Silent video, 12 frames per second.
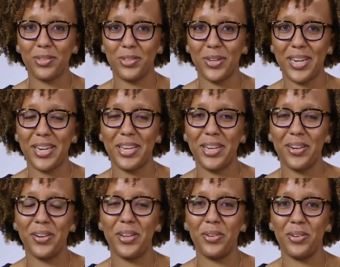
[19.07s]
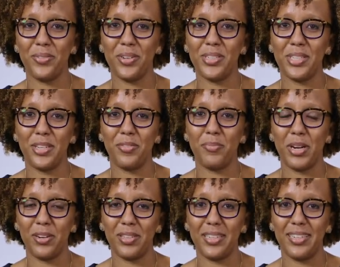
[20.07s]
training here at University of
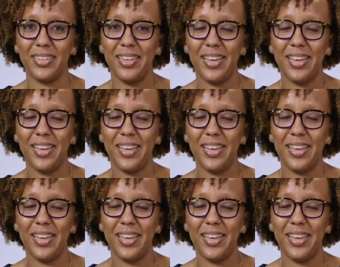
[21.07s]
Maryland.